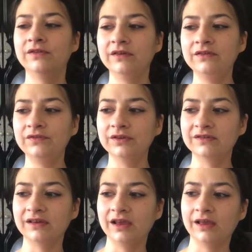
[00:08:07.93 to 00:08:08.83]
This feels
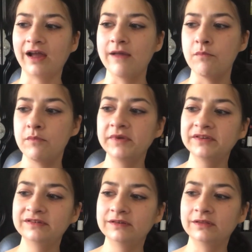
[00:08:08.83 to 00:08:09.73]
like I
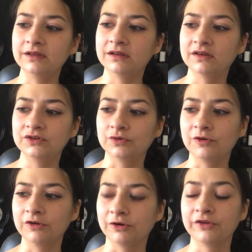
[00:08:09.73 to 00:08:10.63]
missed the initial
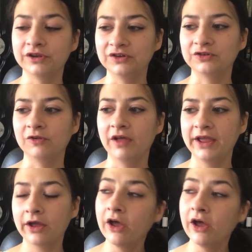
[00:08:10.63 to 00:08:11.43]
or the initial like